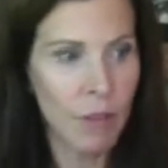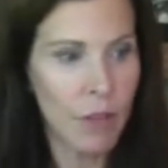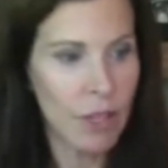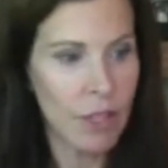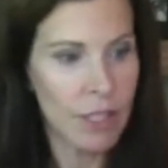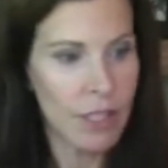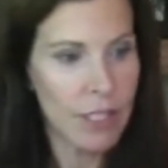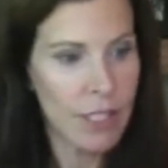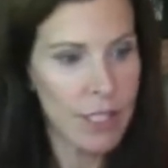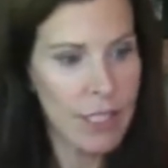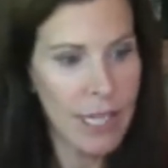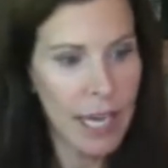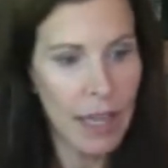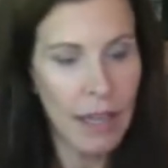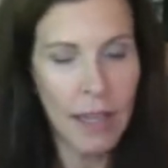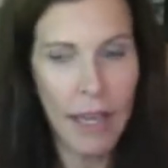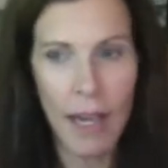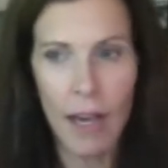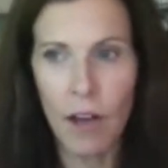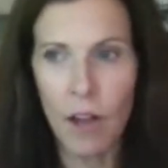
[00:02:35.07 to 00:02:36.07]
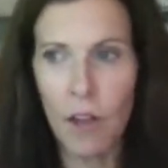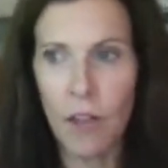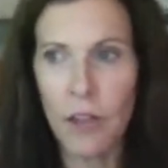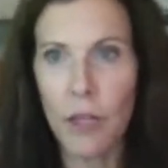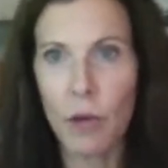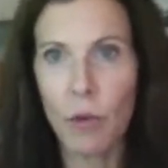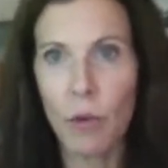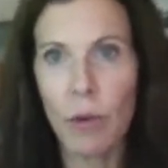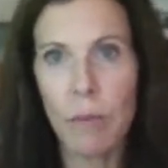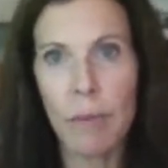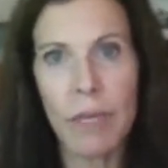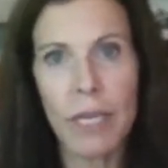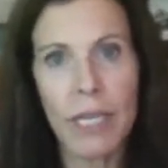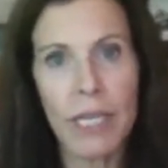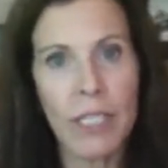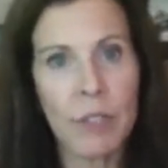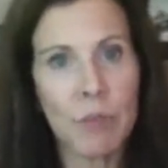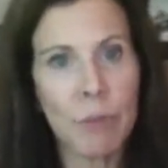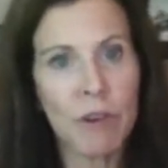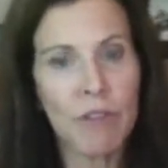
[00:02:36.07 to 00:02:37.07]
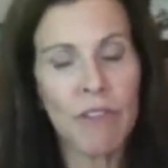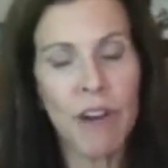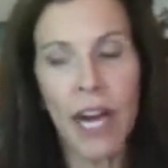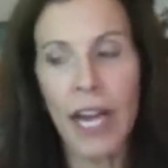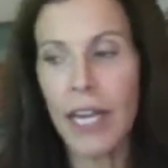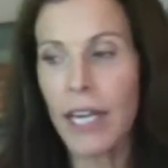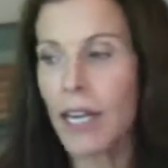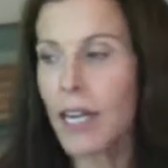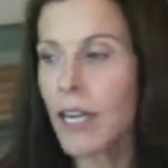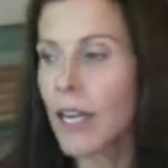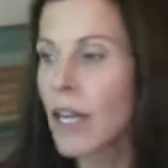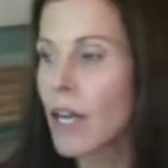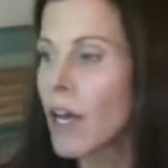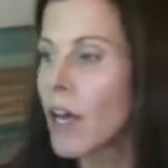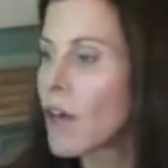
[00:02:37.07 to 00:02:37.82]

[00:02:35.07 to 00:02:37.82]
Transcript: The telehealth equipment is provided,